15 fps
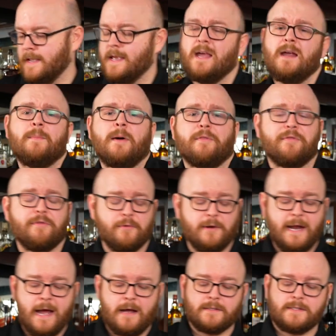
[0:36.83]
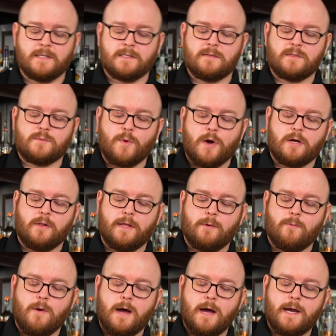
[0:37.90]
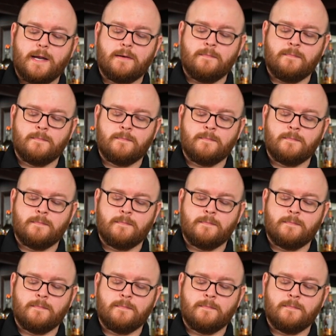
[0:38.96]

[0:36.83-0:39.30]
about 3 ounces of sparkling wine.